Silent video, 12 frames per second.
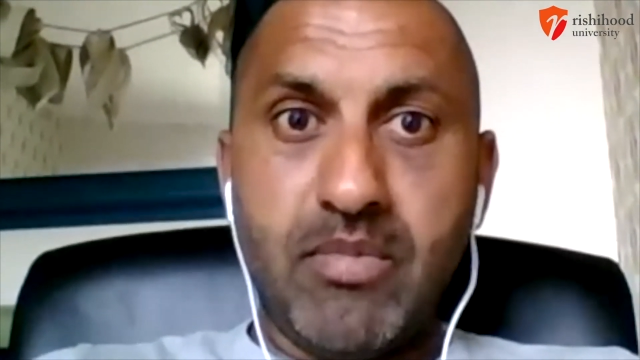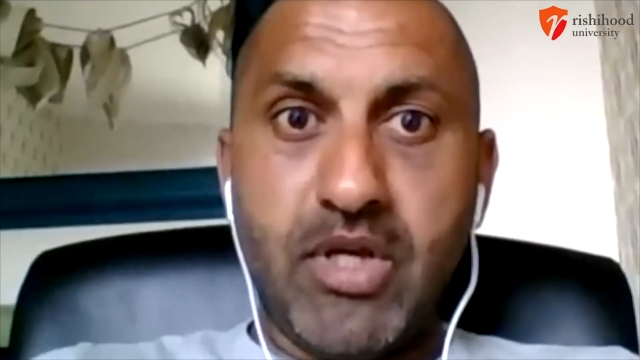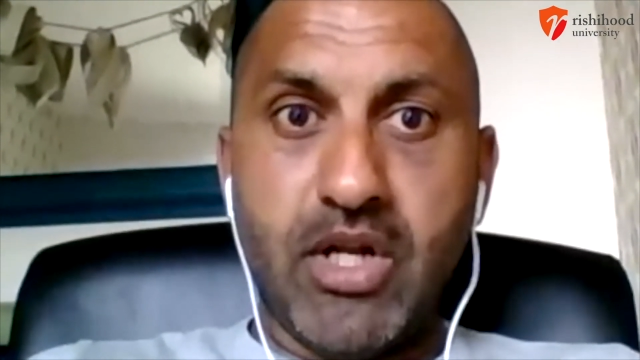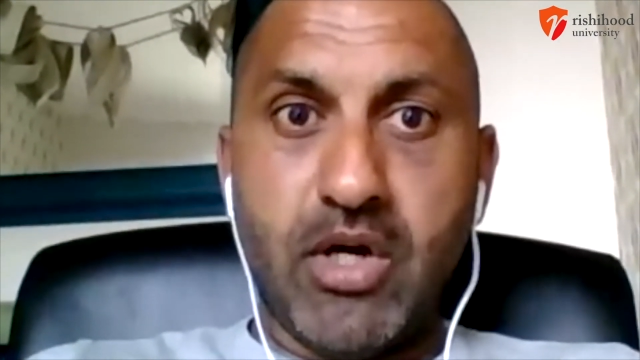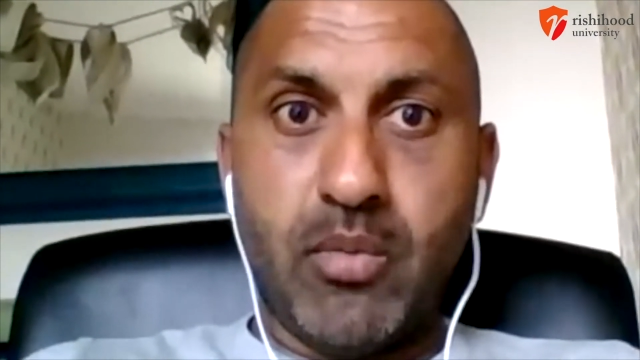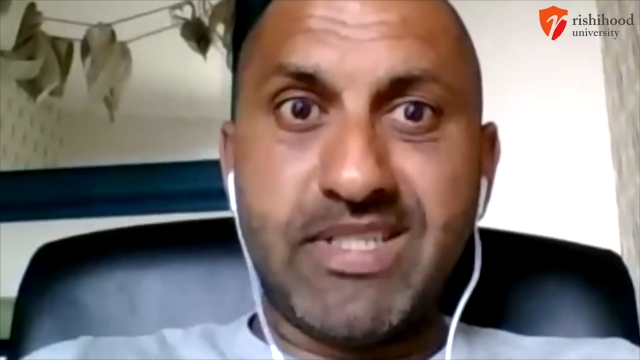You
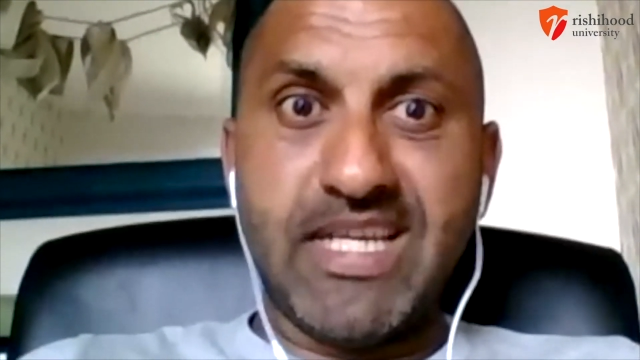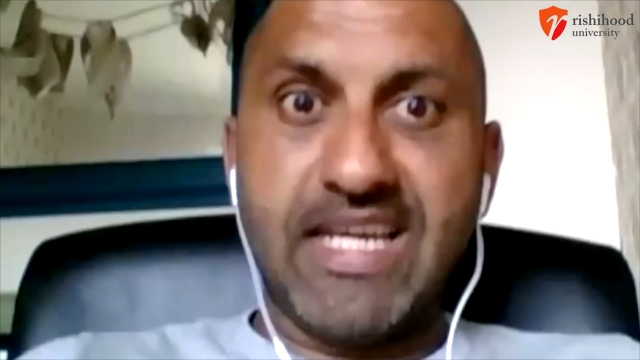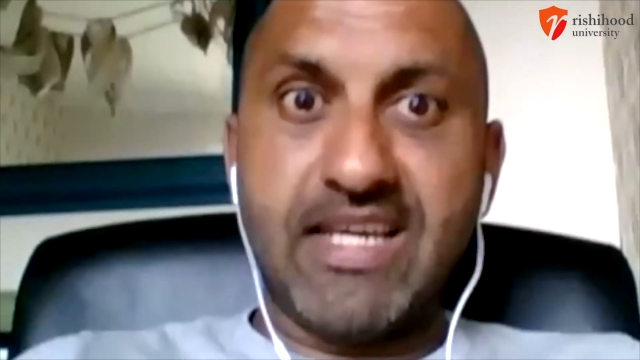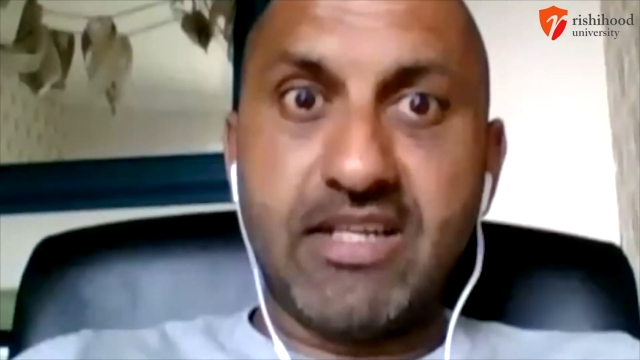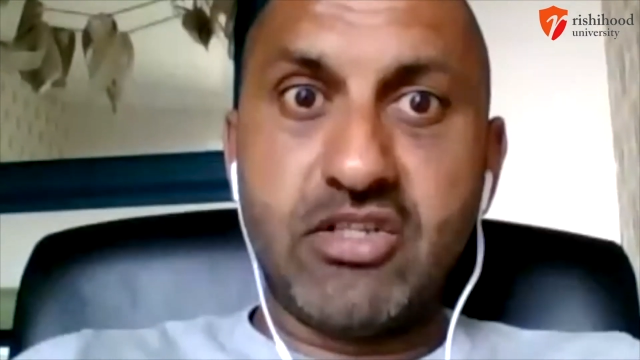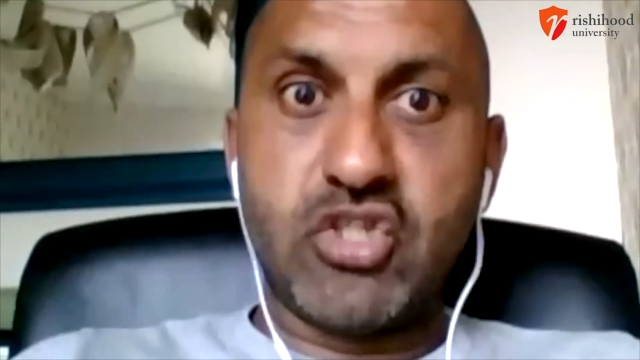know, we're
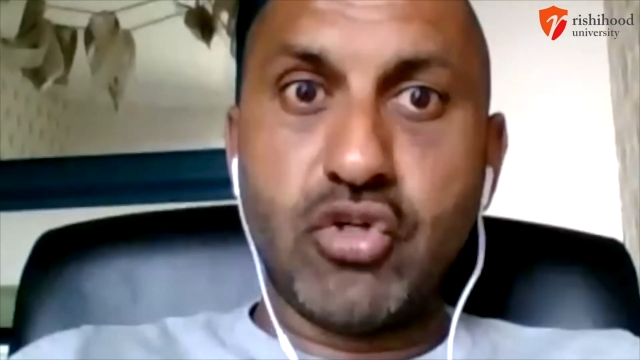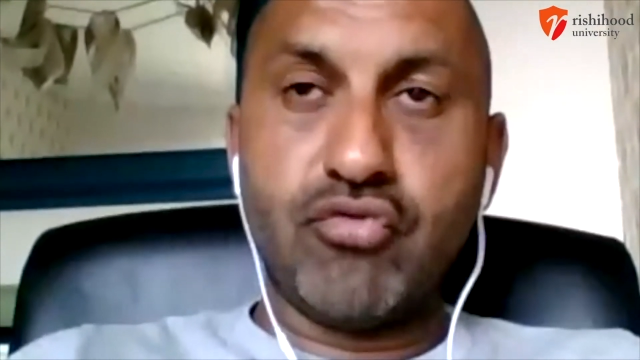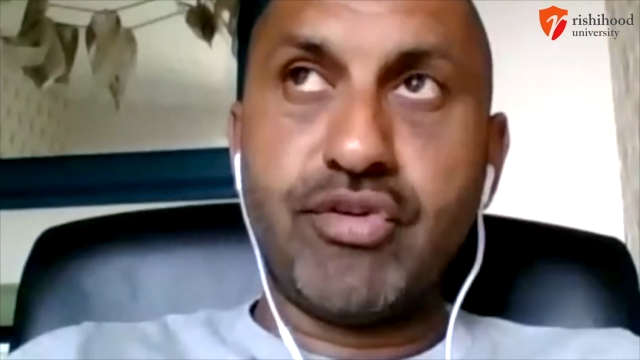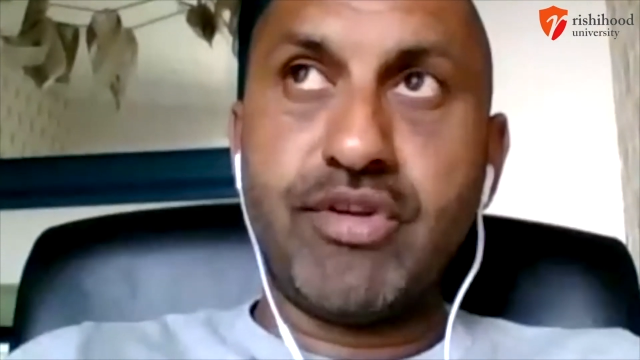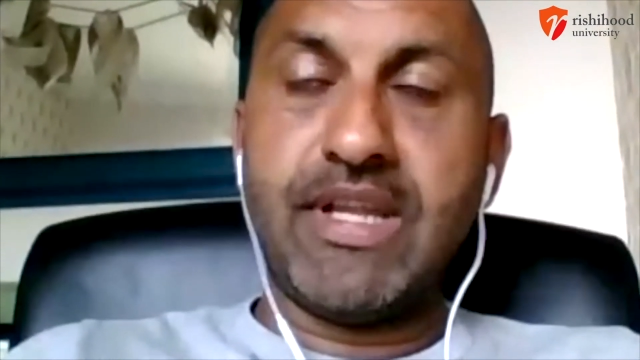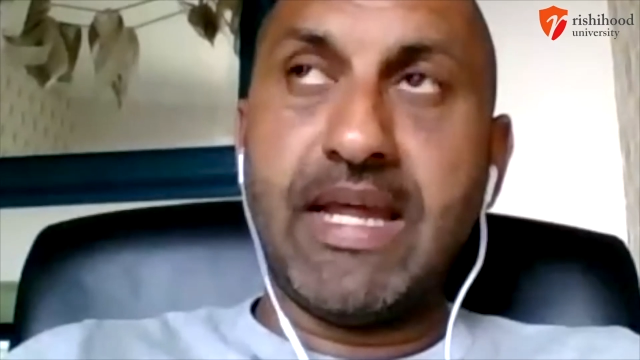taking
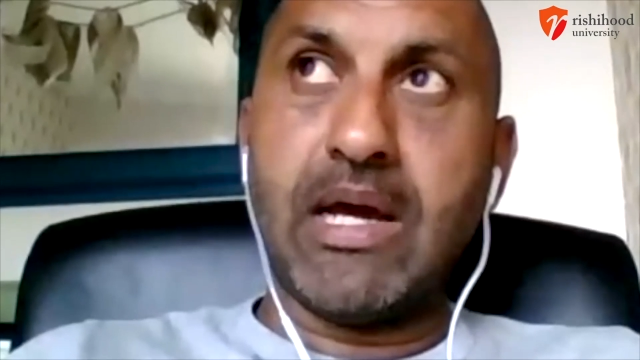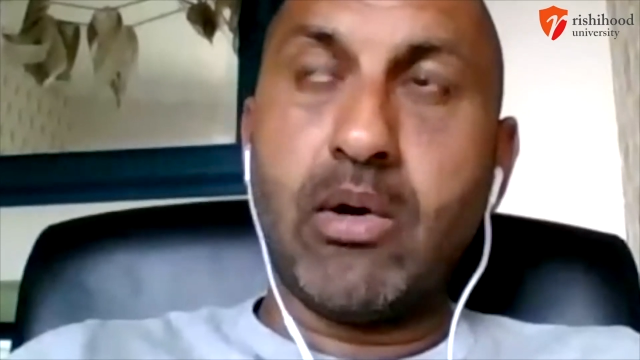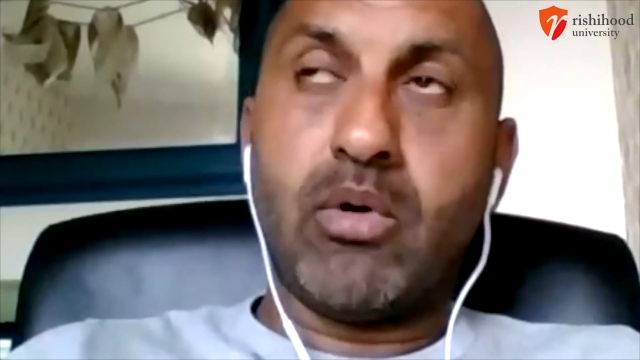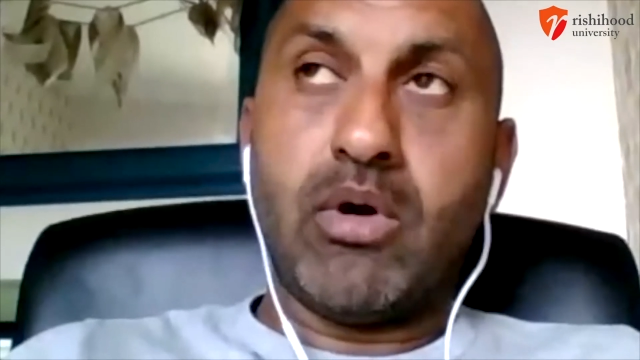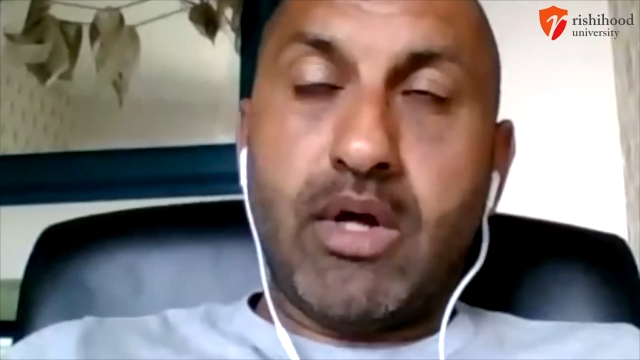children now